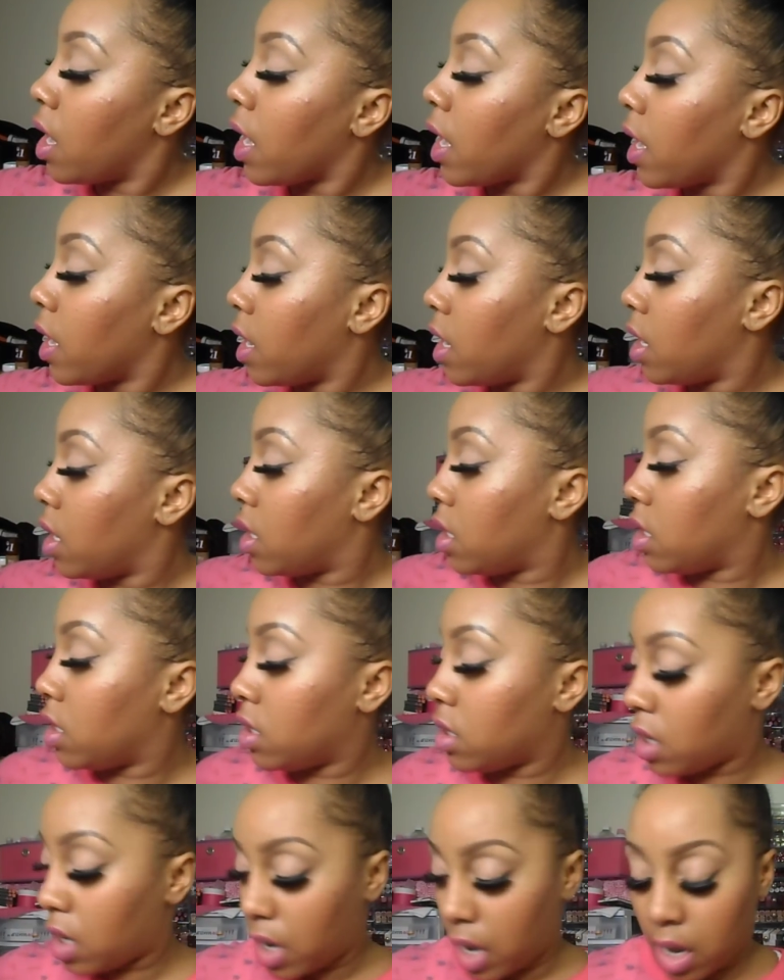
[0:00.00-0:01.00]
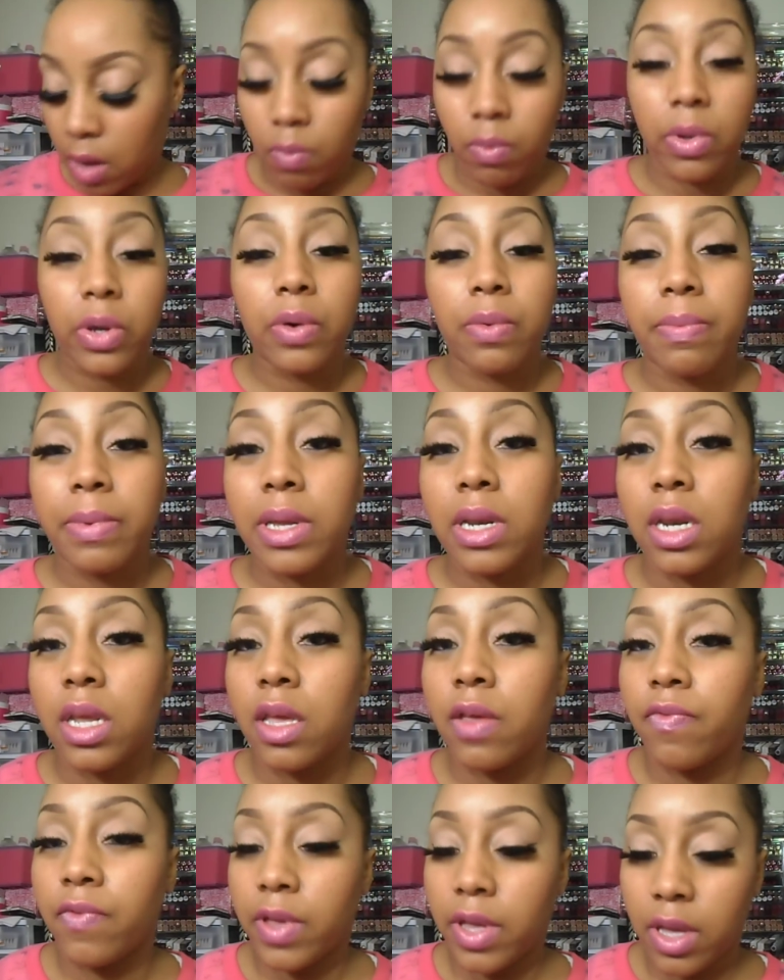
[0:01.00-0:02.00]
and I will be
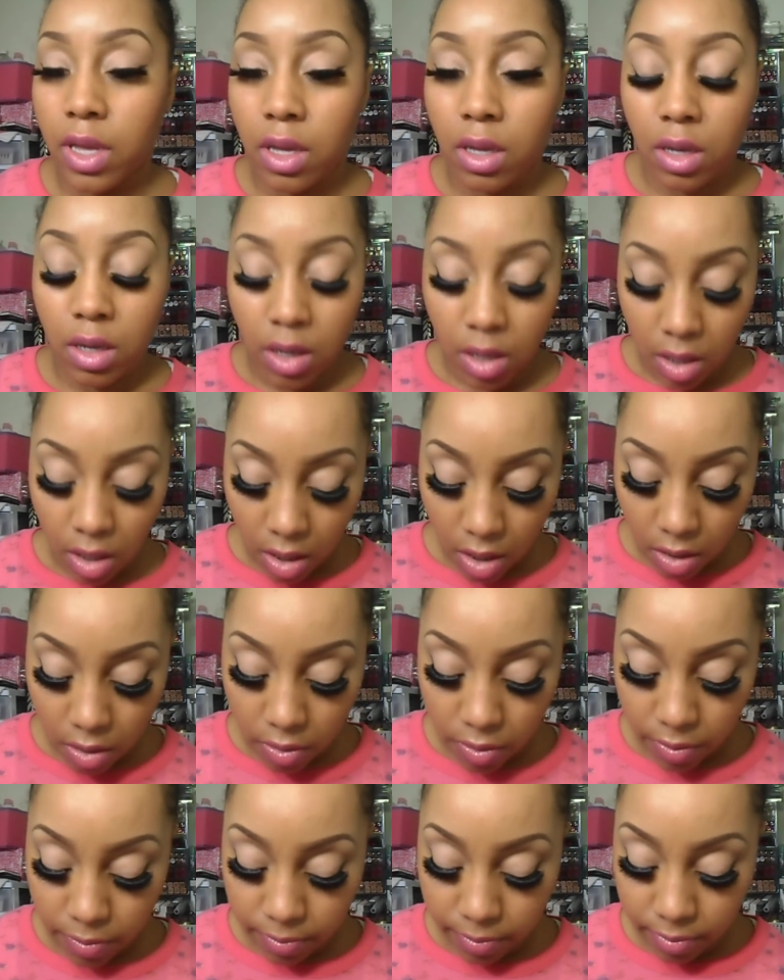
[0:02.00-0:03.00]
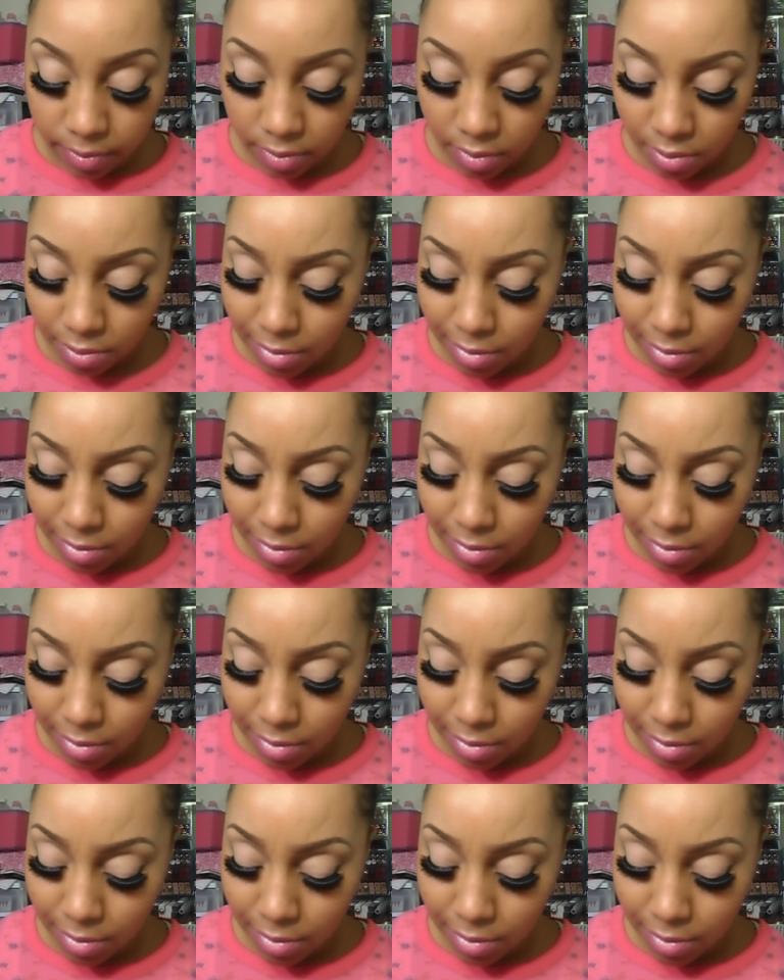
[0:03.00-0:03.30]
leaving um,